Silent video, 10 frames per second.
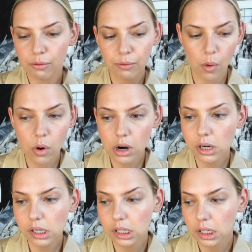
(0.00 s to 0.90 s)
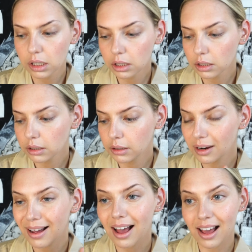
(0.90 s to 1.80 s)
For
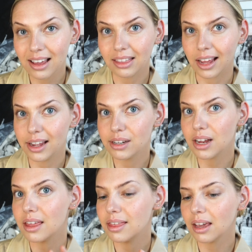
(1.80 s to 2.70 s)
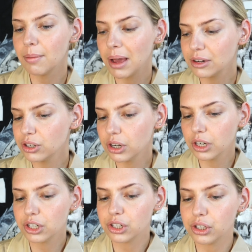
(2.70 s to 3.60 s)
highlight, I think I'm actually
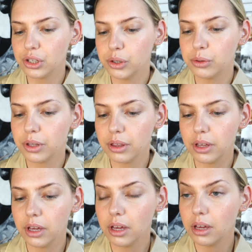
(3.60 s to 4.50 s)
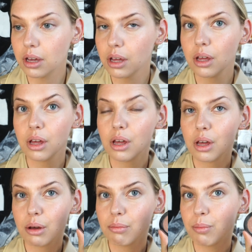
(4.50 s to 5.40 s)
going to just use the
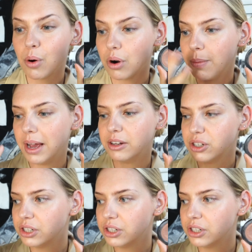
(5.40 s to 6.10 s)
Peau de Peche